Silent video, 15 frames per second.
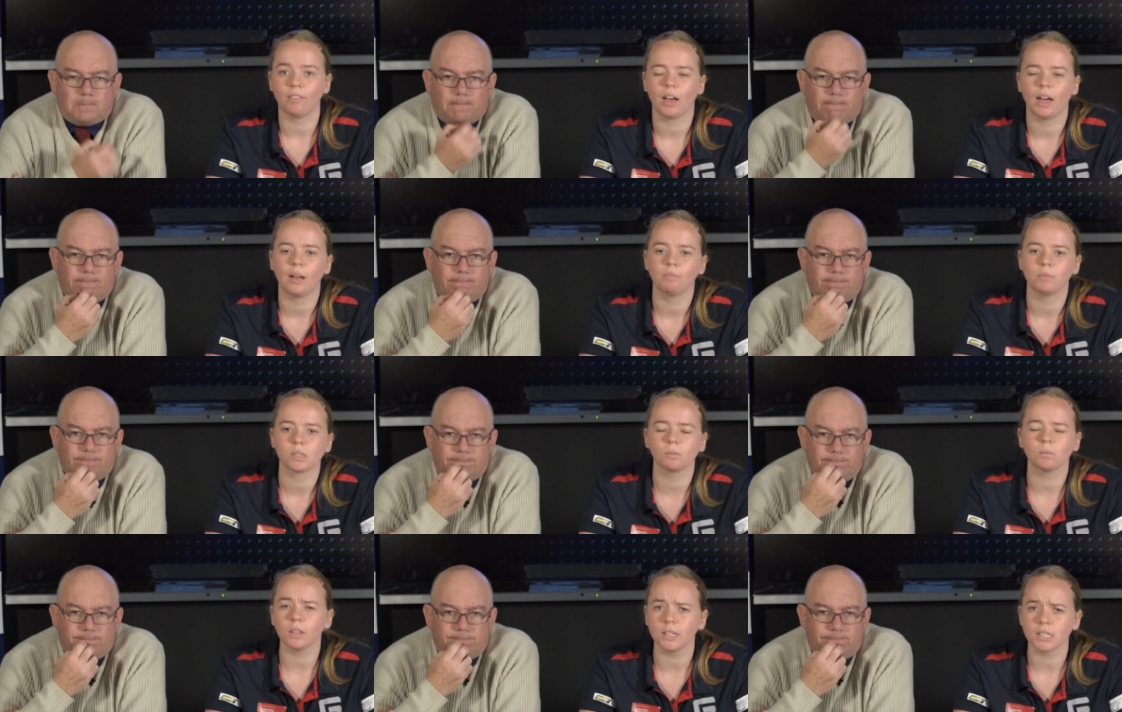Speaker 1: um,
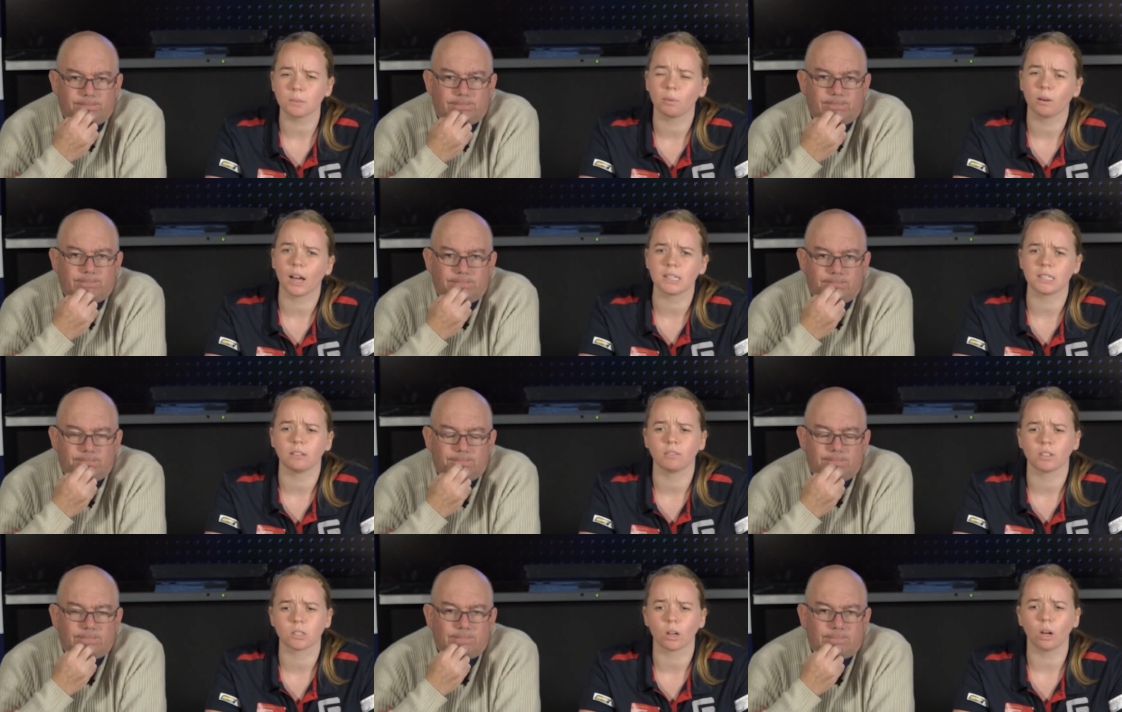some really surprising
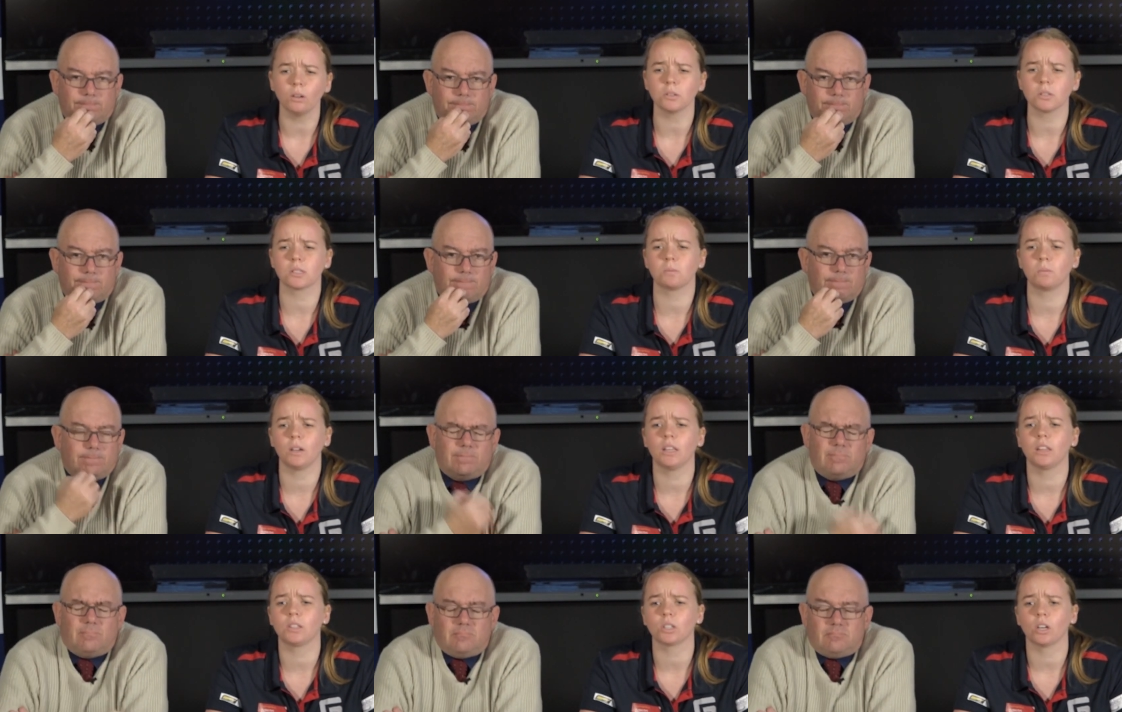results
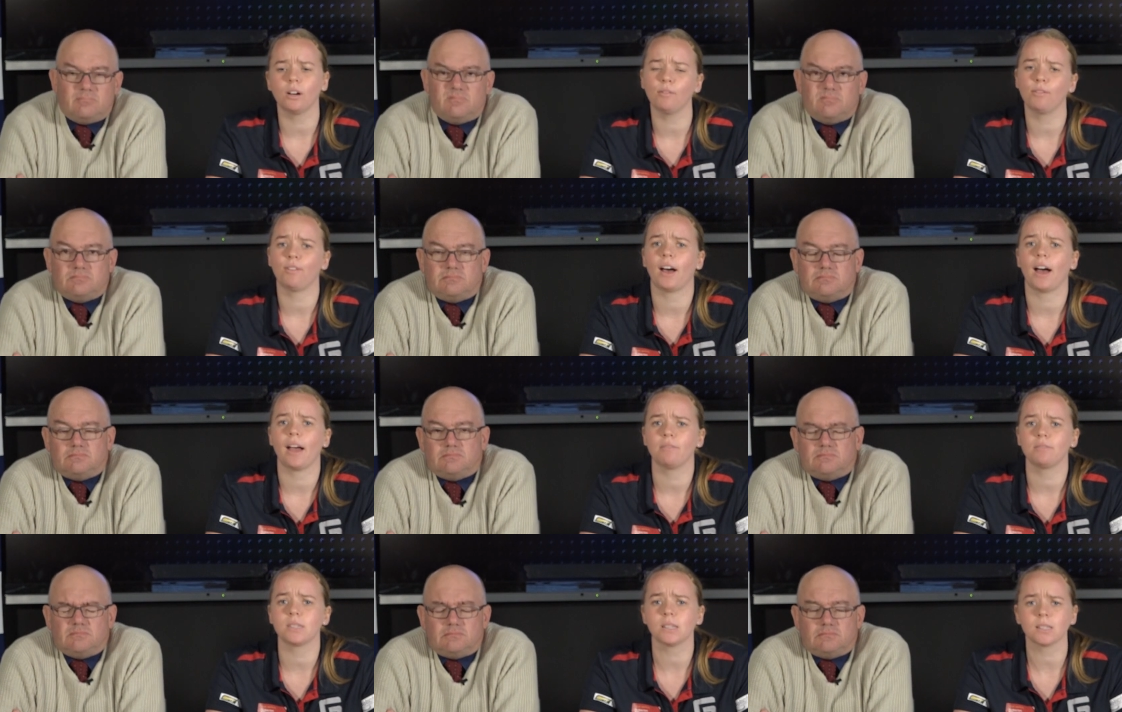with top
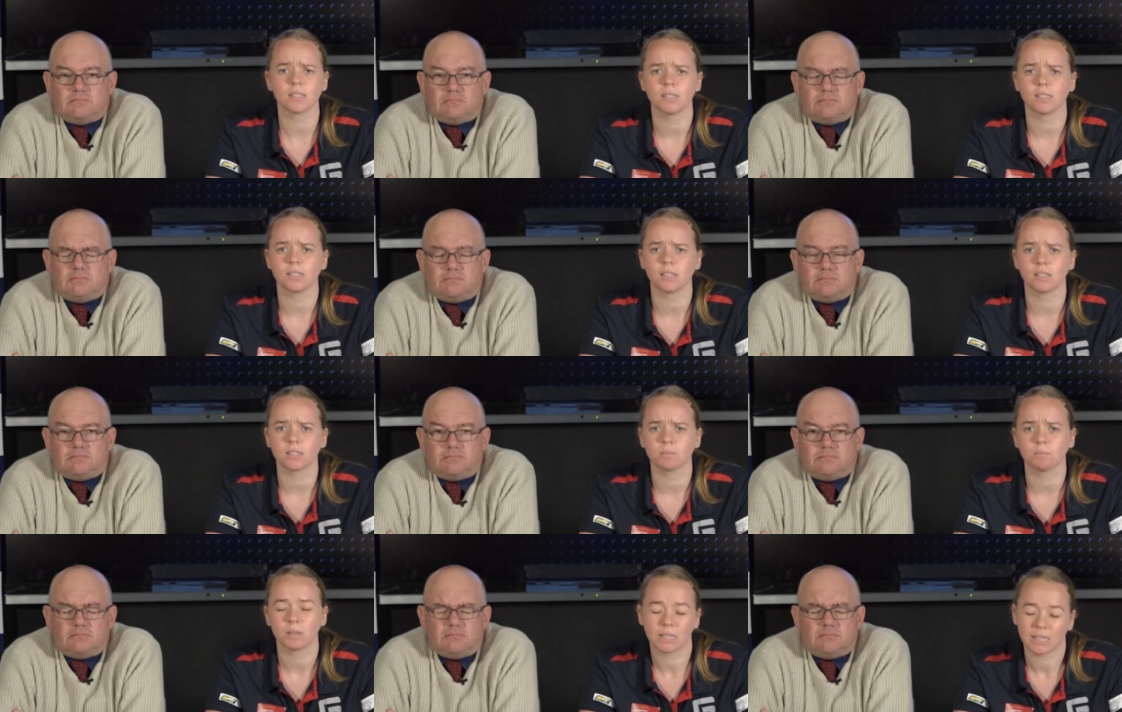five,
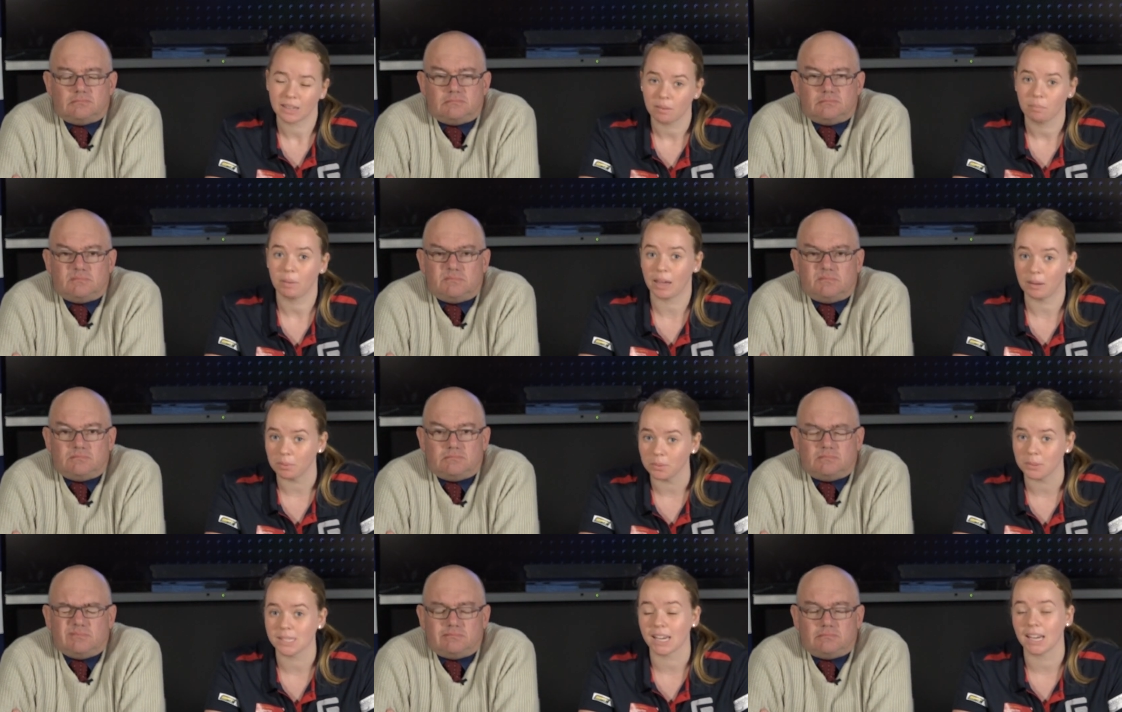66
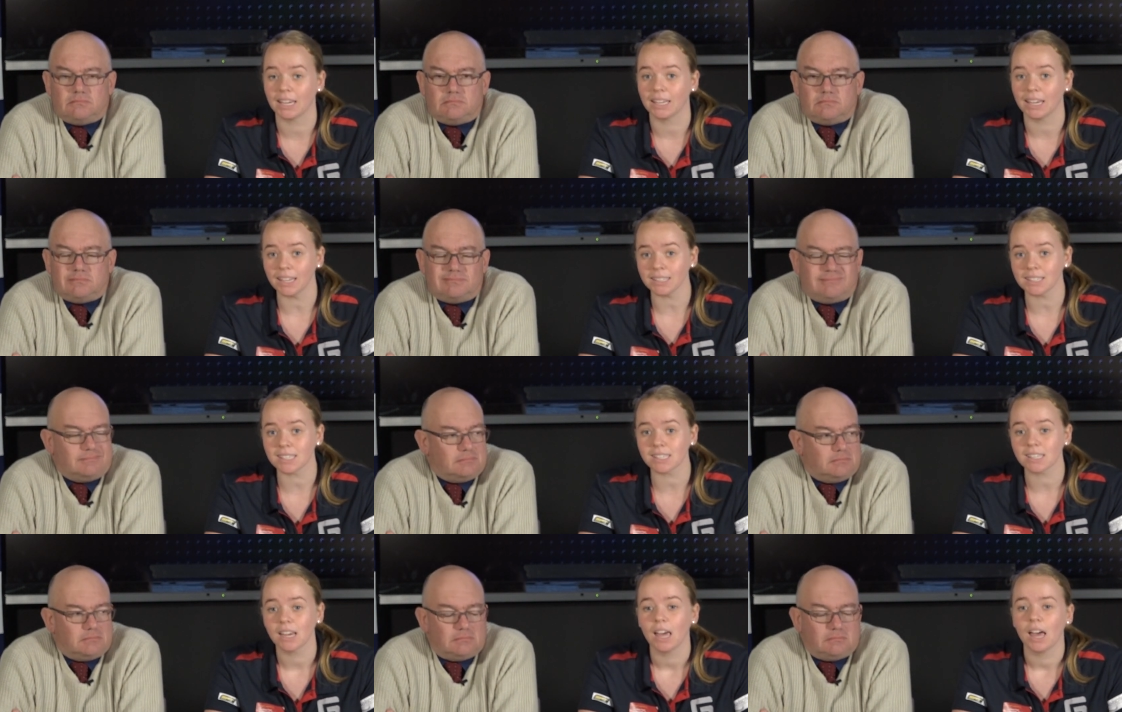people saying yes,